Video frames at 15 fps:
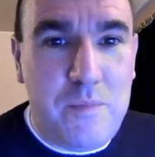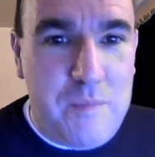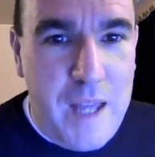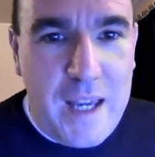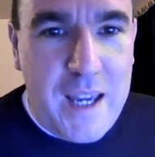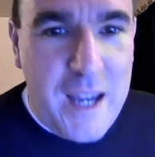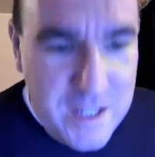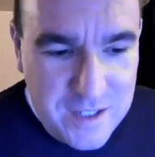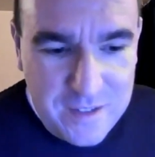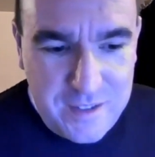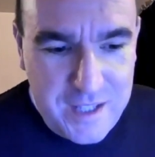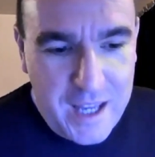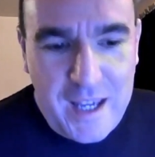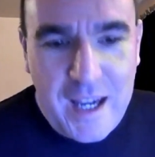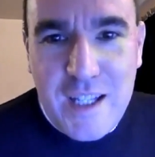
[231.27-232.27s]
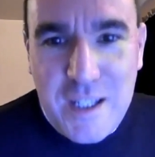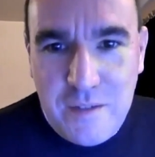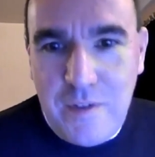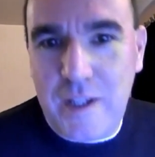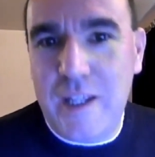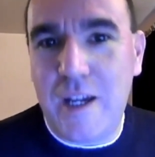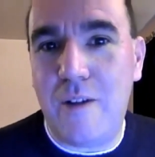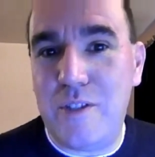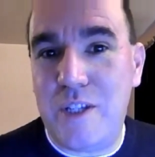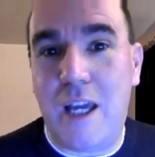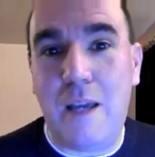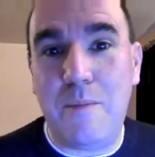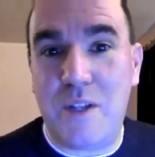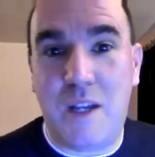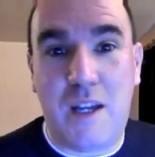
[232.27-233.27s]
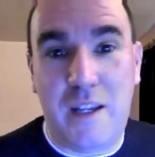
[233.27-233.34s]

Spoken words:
decades and decades of videotapes,